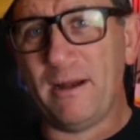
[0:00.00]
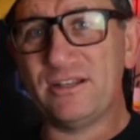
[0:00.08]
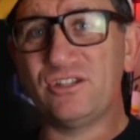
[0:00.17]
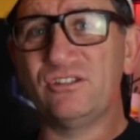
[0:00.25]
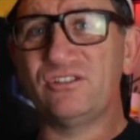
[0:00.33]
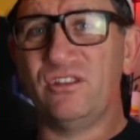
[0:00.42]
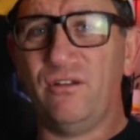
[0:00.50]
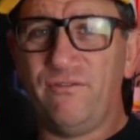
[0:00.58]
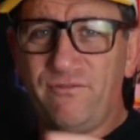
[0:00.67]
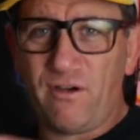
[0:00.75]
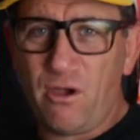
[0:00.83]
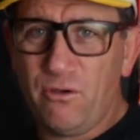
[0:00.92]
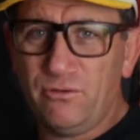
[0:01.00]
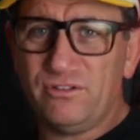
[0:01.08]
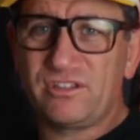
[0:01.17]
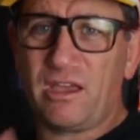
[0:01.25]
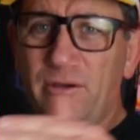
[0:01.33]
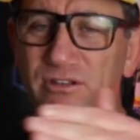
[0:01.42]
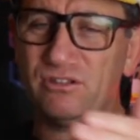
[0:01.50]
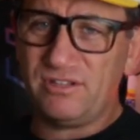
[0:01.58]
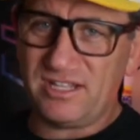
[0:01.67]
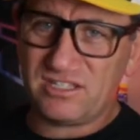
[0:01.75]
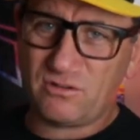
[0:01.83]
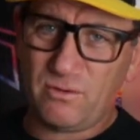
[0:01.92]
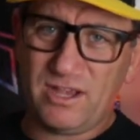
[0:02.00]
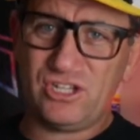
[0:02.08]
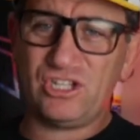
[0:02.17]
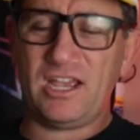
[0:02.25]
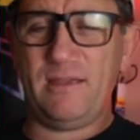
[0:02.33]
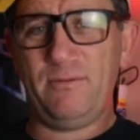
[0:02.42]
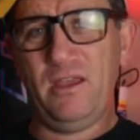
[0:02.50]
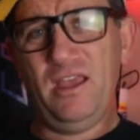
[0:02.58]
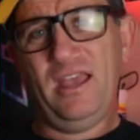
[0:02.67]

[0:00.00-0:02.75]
Much as the phone is going to that square shape,